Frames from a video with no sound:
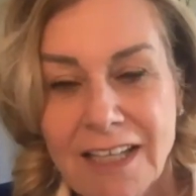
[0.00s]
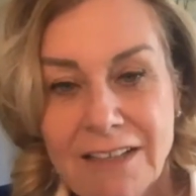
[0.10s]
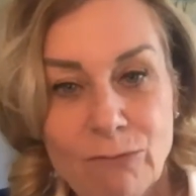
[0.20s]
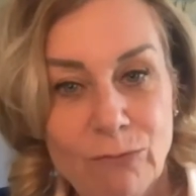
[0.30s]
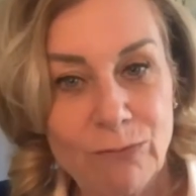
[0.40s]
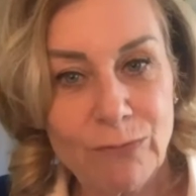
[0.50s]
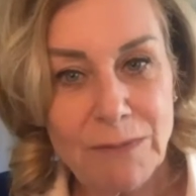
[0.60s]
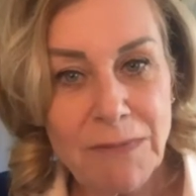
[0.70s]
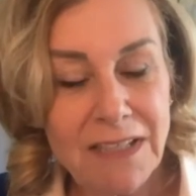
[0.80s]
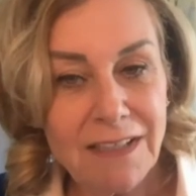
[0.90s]

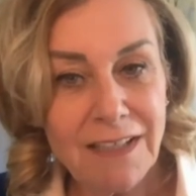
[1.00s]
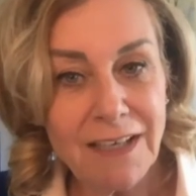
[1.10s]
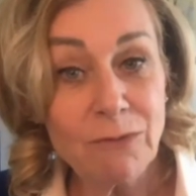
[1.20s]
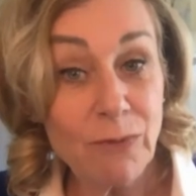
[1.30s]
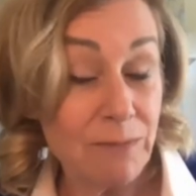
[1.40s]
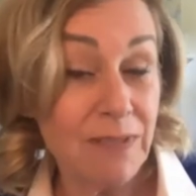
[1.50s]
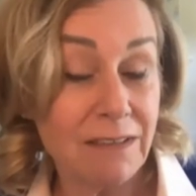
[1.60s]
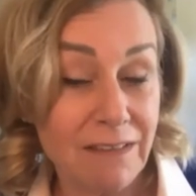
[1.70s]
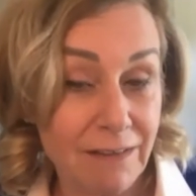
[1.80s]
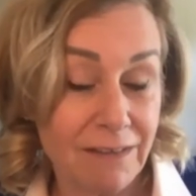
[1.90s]
women, young
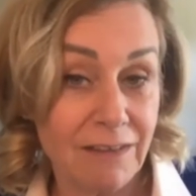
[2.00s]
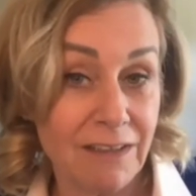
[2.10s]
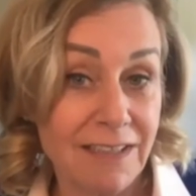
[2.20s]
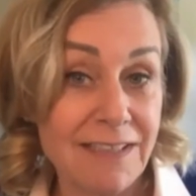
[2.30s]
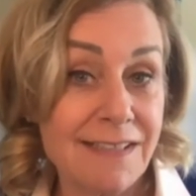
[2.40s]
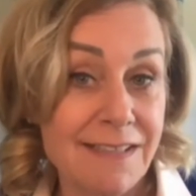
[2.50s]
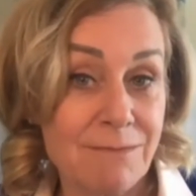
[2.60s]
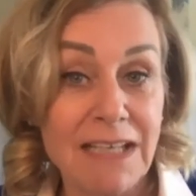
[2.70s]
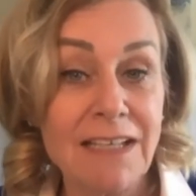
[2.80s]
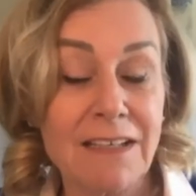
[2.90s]
women, or at least
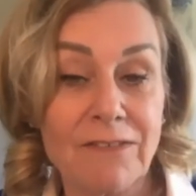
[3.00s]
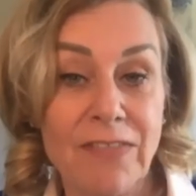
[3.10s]
many of